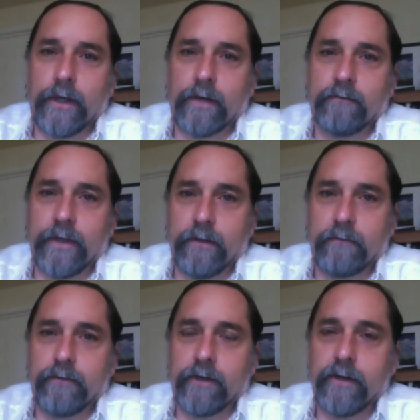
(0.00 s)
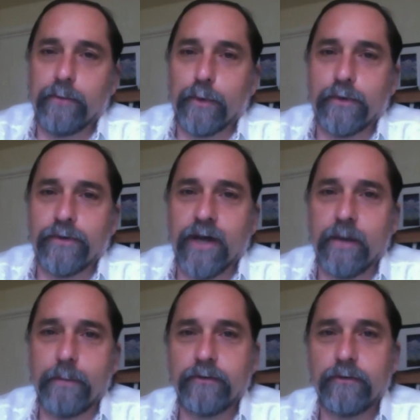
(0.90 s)
We have a very
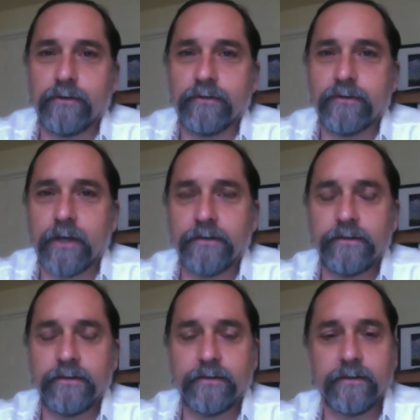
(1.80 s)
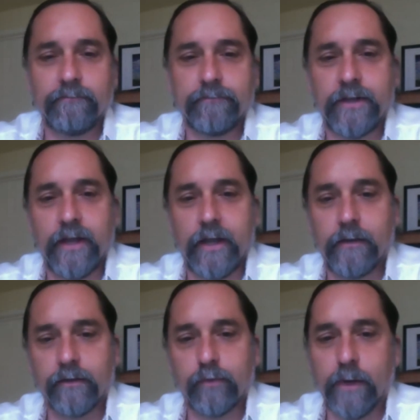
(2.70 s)
important topic to discuss
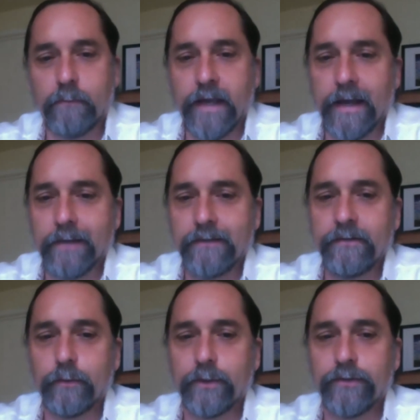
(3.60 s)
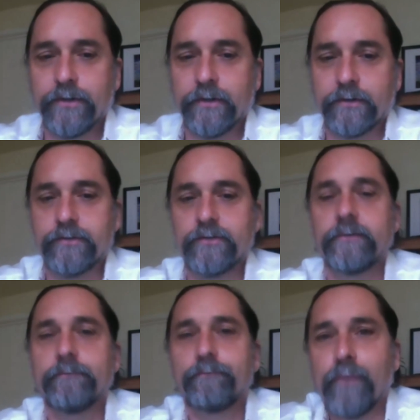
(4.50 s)
today on this webcast, which
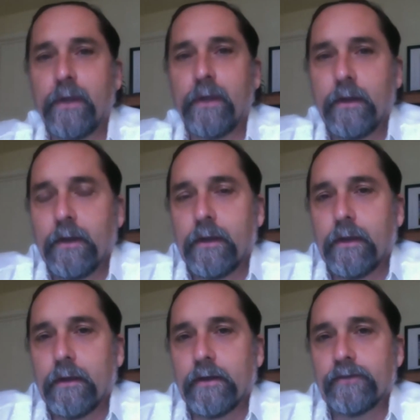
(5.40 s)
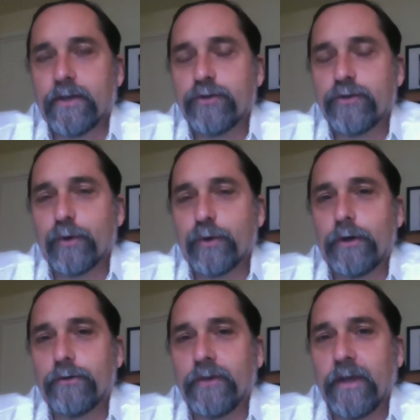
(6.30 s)
is essential
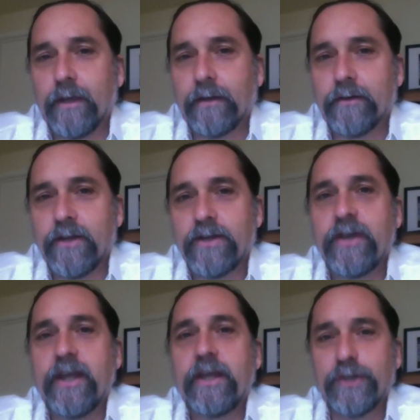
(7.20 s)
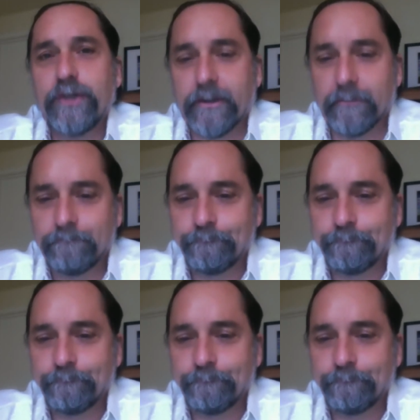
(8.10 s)
oils and contagion.